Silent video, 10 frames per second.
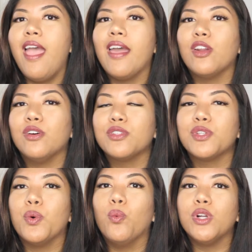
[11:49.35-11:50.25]
and
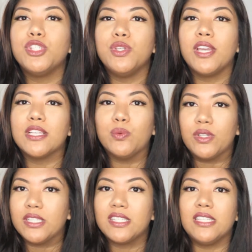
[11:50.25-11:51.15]
also what do you guys
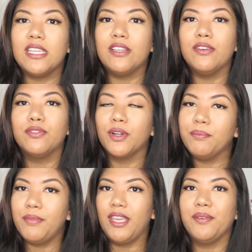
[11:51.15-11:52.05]
want to see
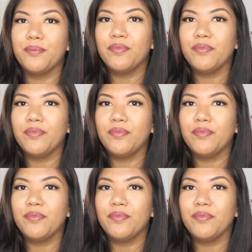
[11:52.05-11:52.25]
from me.